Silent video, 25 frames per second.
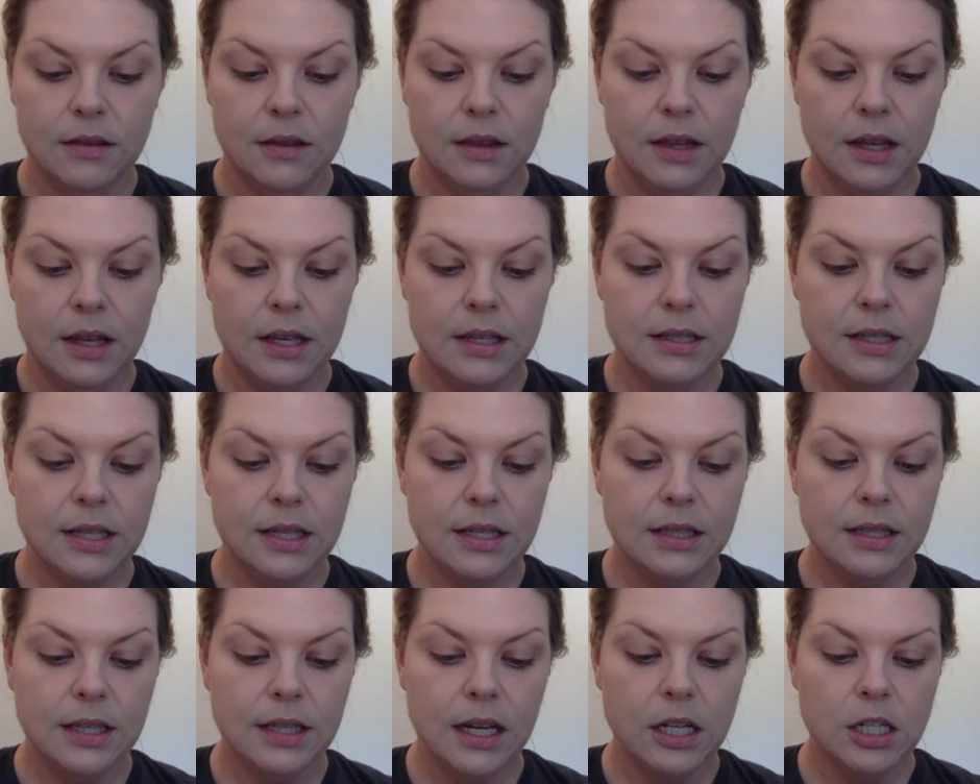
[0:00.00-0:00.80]
This
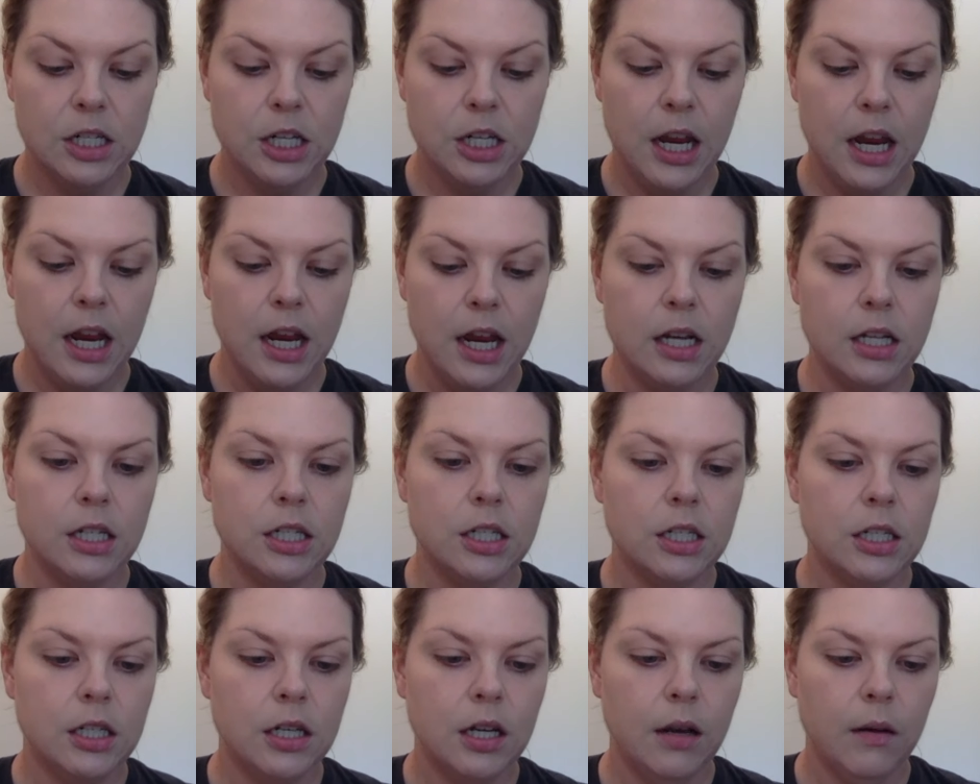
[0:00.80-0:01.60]
has like
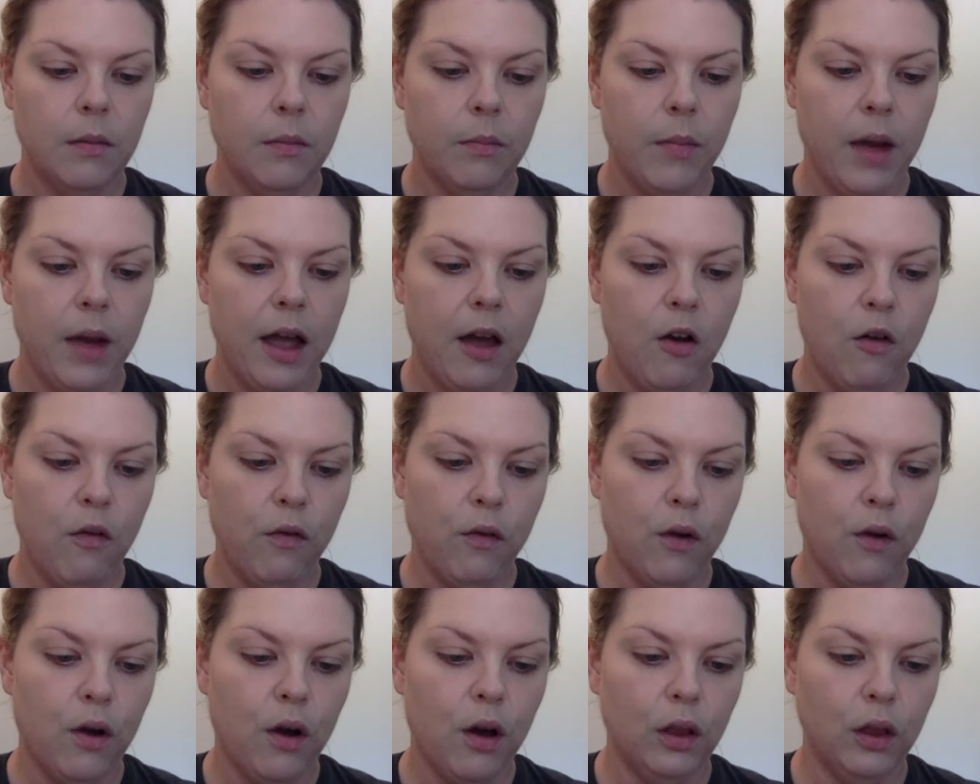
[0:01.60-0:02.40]
changed my
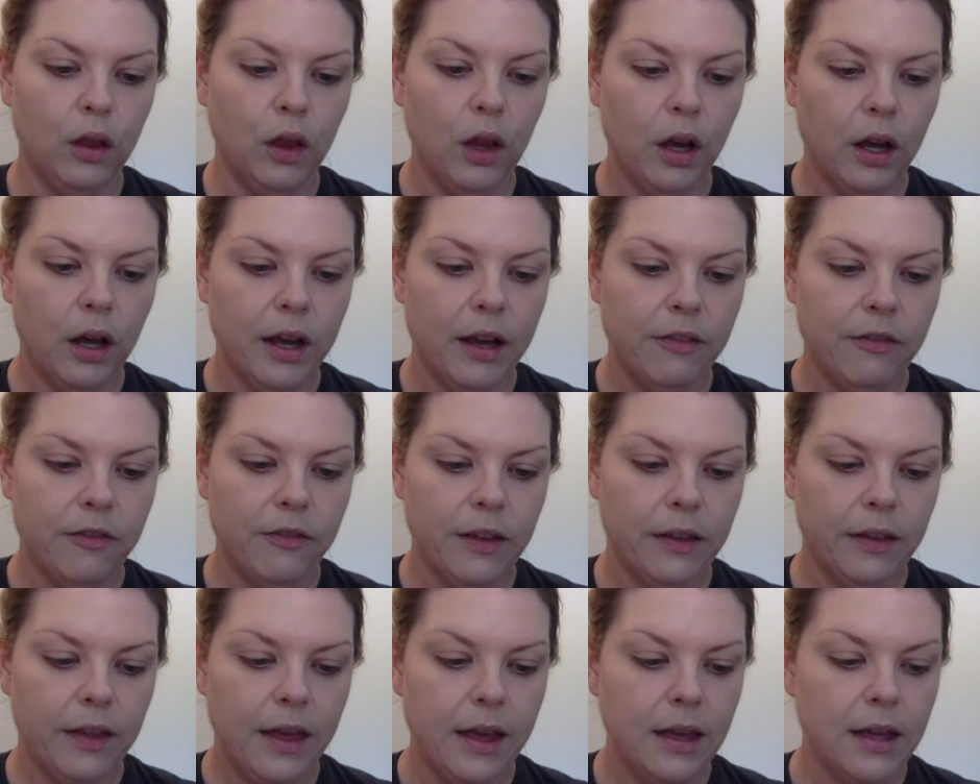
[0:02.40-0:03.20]
overall look, I
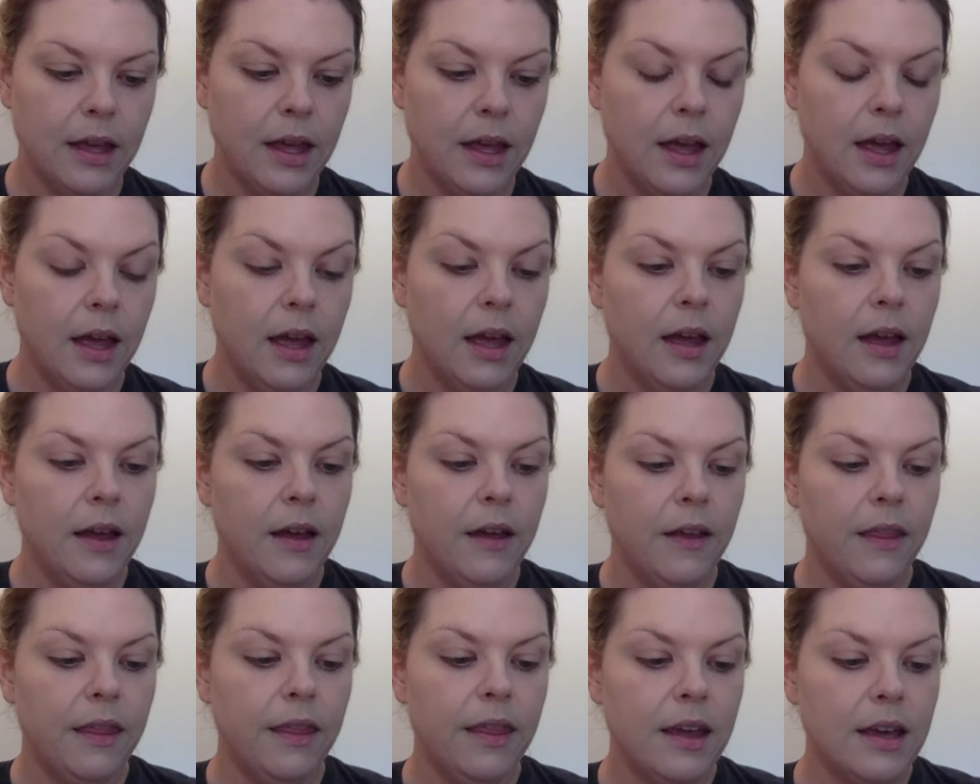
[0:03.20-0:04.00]
feel like.
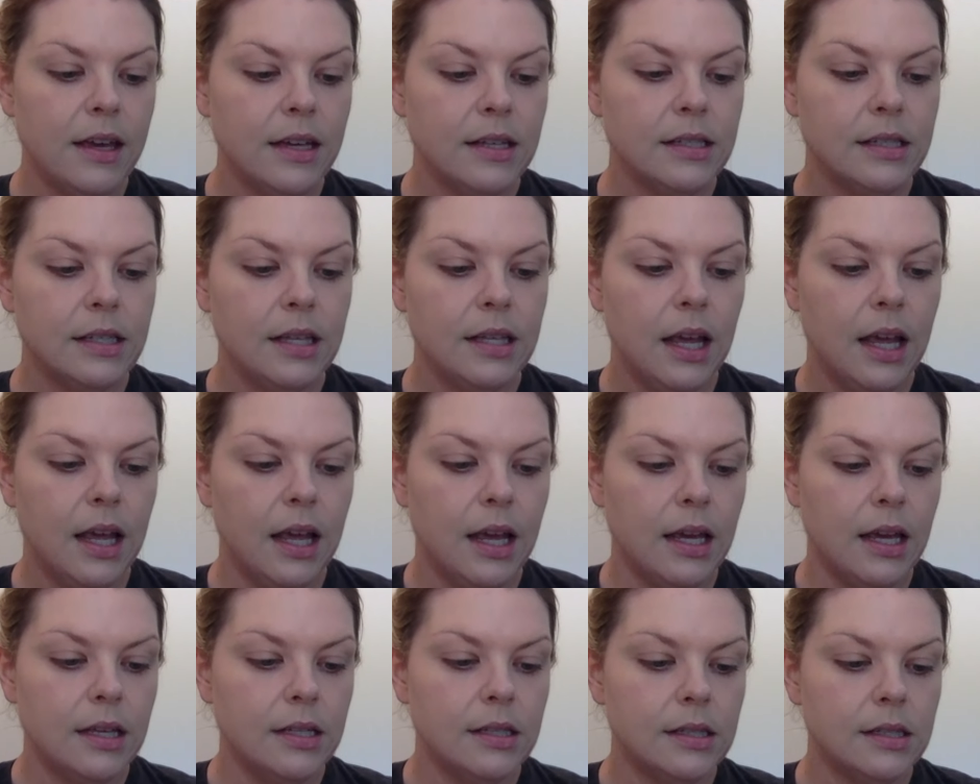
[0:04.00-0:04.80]
This
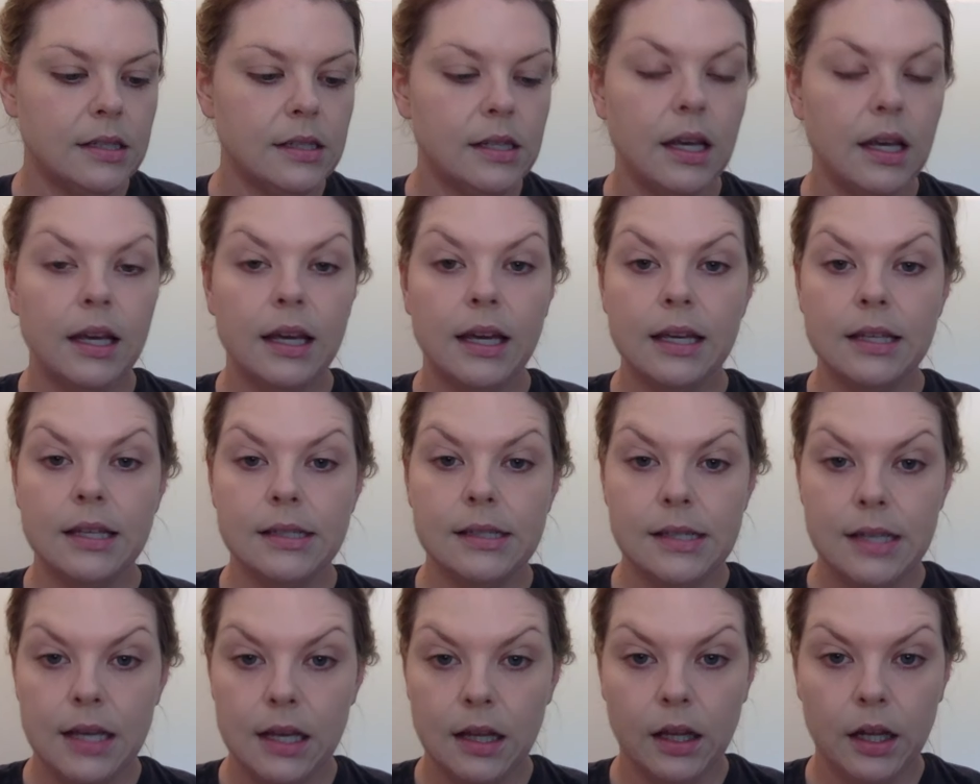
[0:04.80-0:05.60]
is
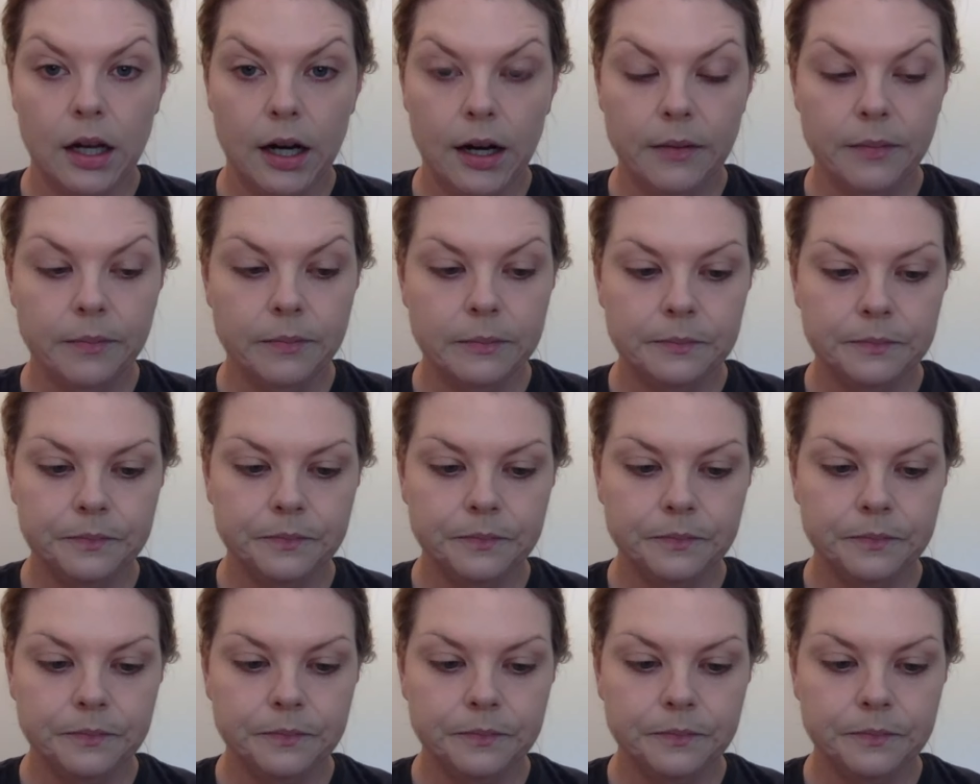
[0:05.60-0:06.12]
concealer.